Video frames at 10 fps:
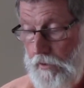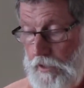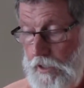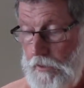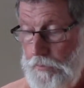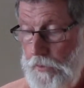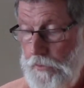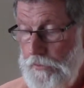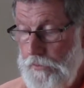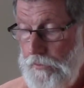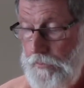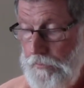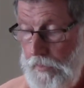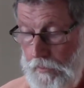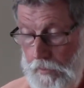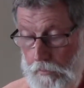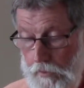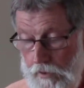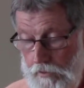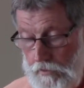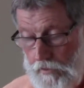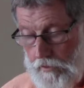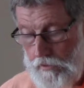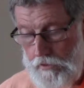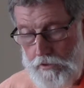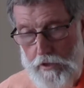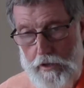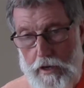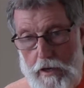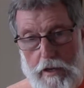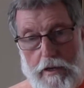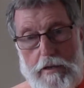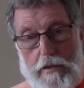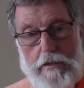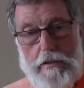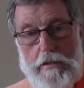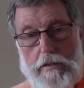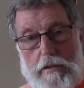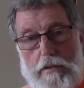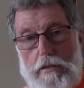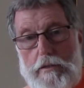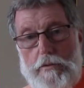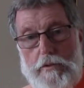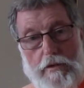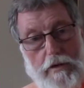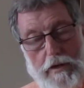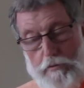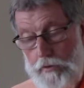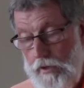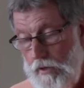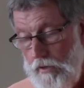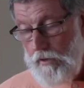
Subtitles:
nourish us both. May we work conjointly with great vigor,